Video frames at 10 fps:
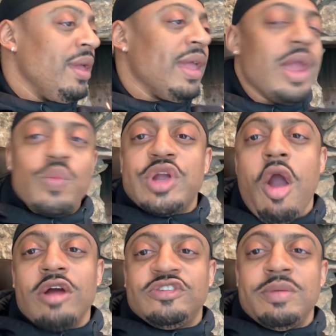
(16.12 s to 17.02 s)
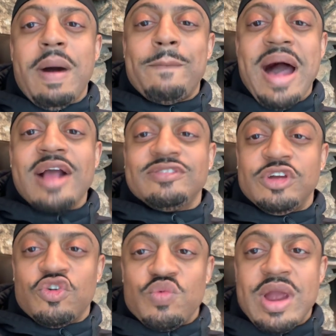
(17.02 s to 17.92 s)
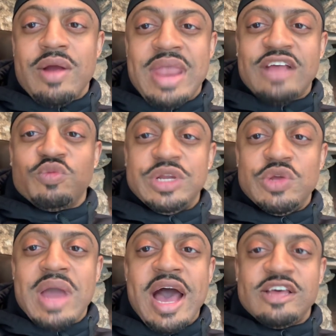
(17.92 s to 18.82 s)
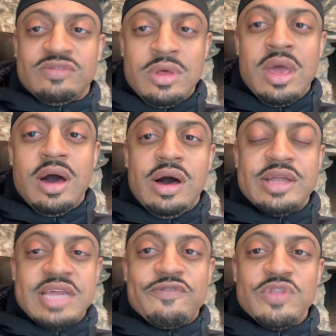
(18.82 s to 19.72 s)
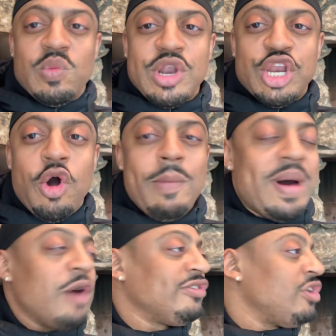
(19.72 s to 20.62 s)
in regards to my boxing career, and that's what you guys definitely want to know about.